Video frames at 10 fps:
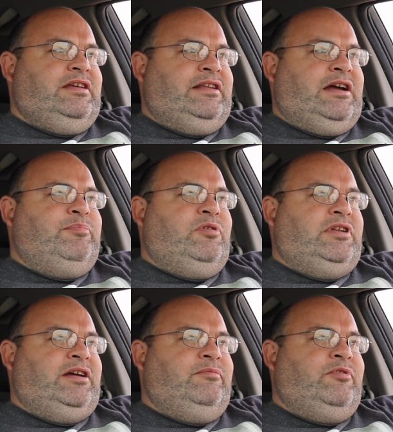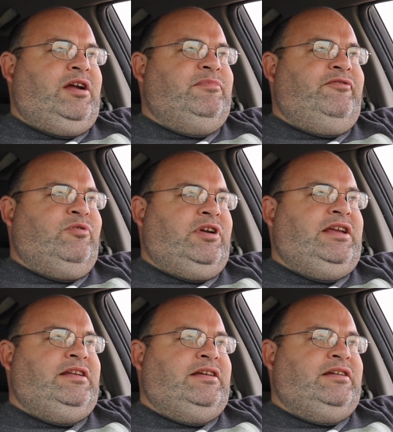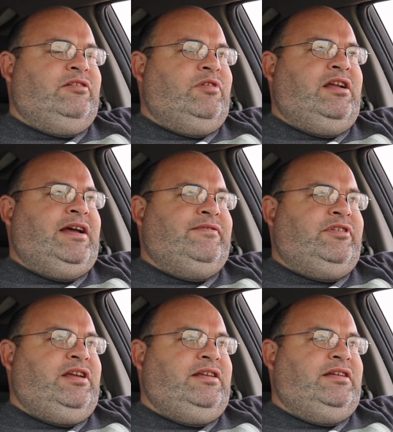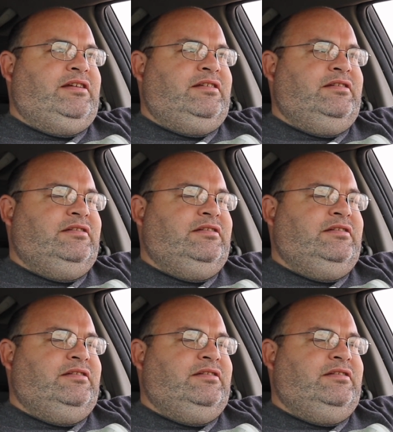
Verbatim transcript: And then I pulled up right before he did, or right after he did.